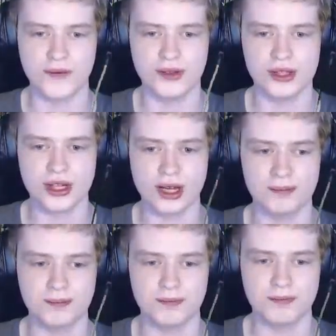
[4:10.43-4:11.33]
and it's not
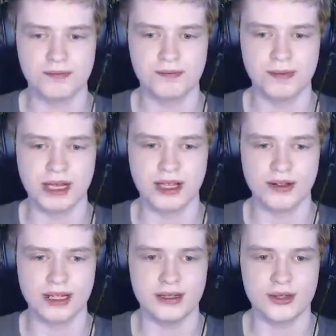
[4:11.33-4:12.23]
being
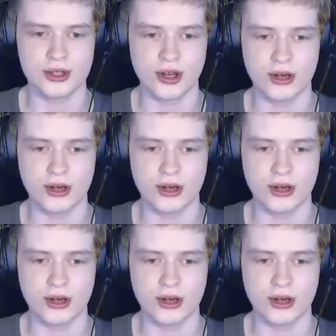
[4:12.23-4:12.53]
cleaned. So